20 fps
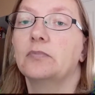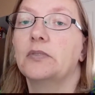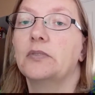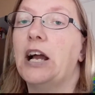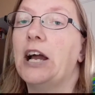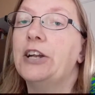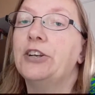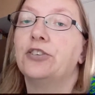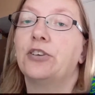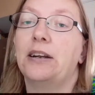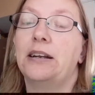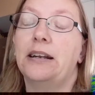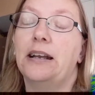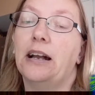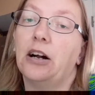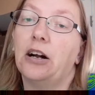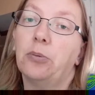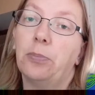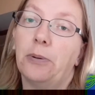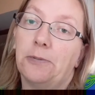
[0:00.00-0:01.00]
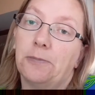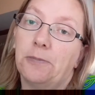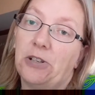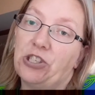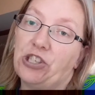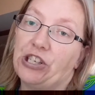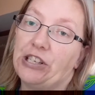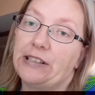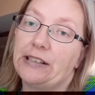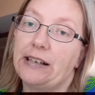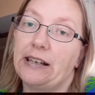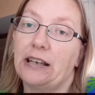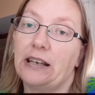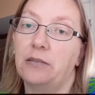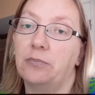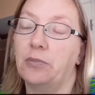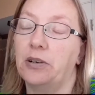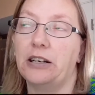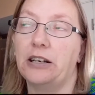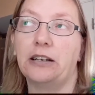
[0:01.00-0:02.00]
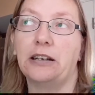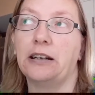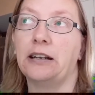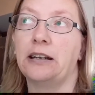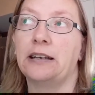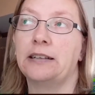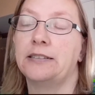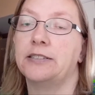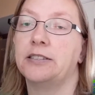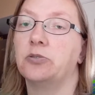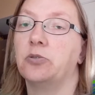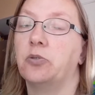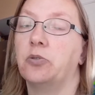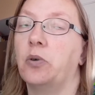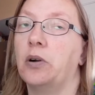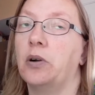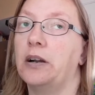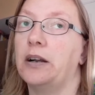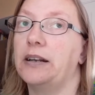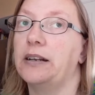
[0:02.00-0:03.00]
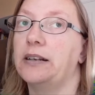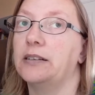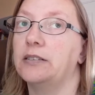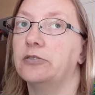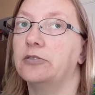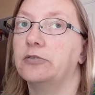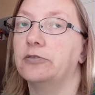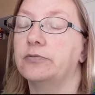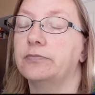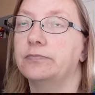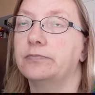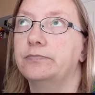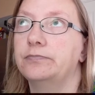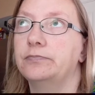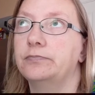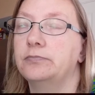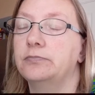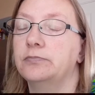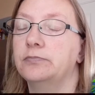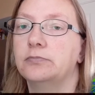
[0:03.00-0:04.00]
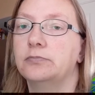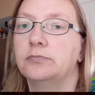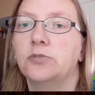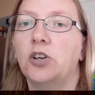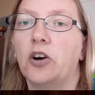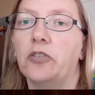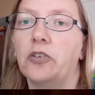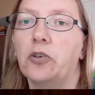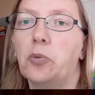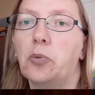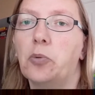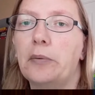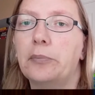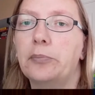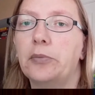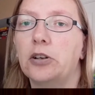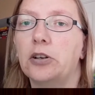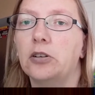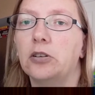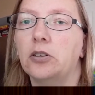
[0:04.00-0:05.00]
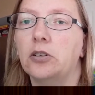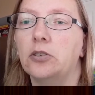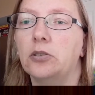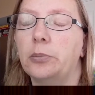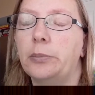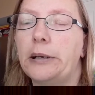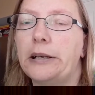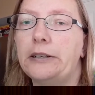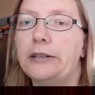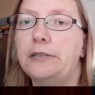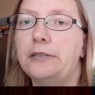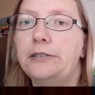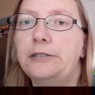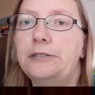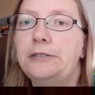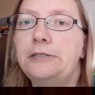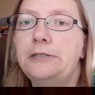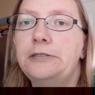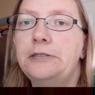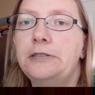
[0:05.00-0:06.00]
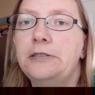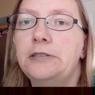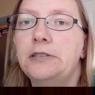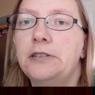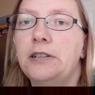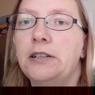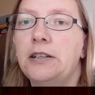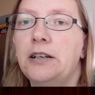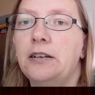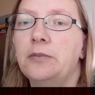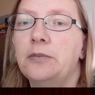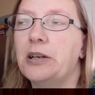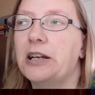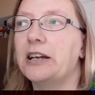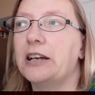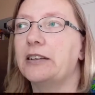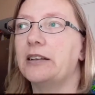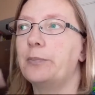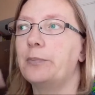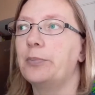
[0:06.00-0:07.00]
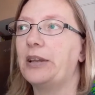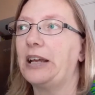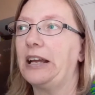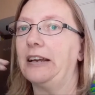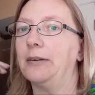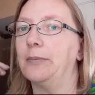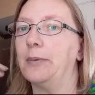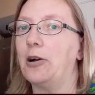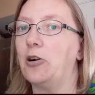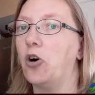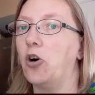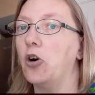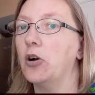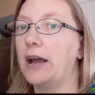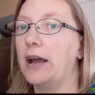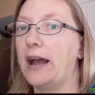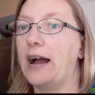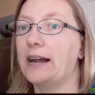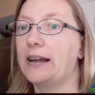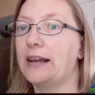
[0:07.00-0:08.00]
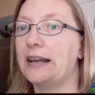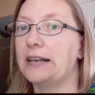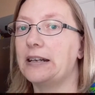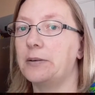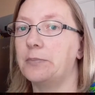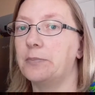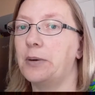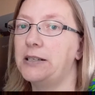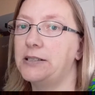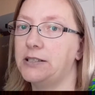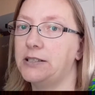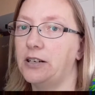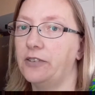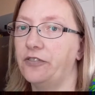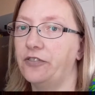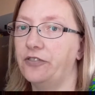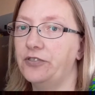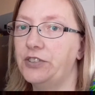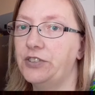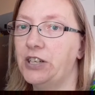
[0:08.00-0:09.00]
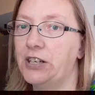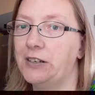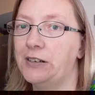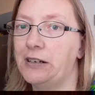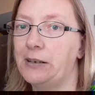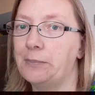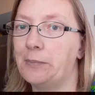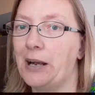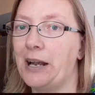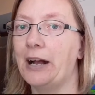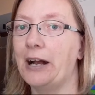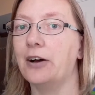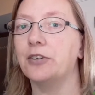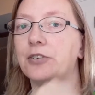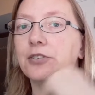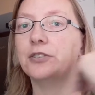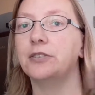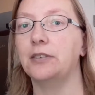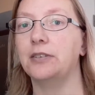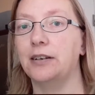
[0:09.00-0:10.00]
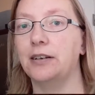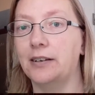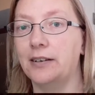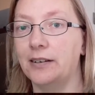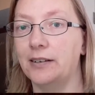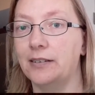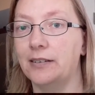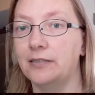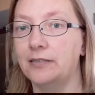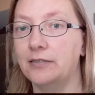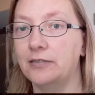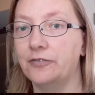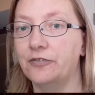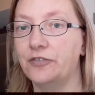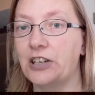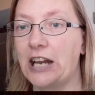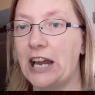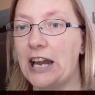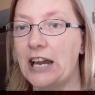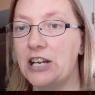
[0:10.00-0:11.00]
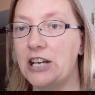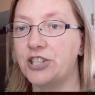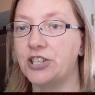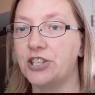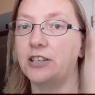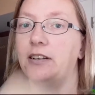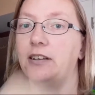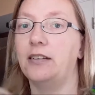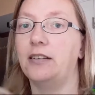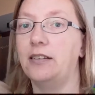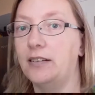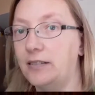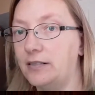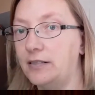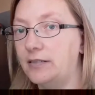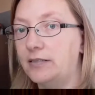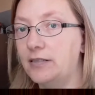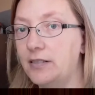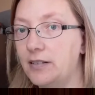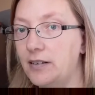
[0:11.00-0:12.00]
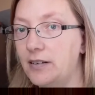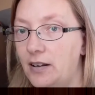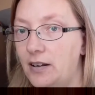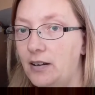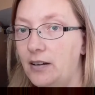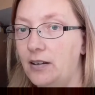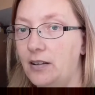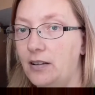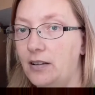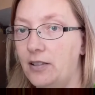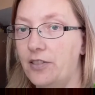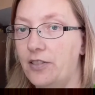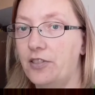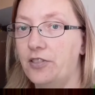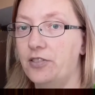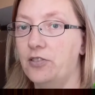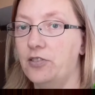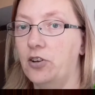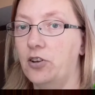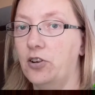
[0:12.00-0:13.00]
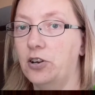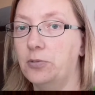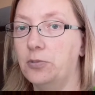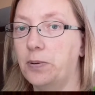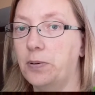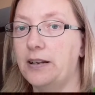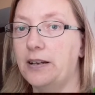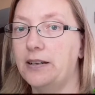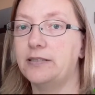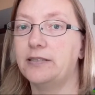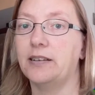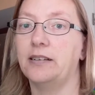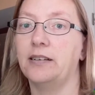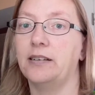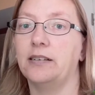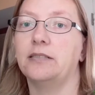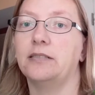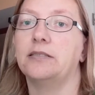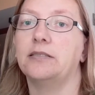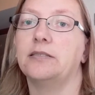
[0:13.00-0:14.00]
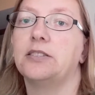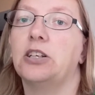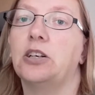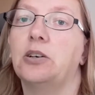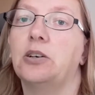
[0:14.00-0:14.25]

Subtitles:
I try to help as much as I can, but it gets where I get overwhelmed a little bit. because I'm thinking about, okay, I gotta get my stuff done at my house, and then vacation, and then her place, and then so.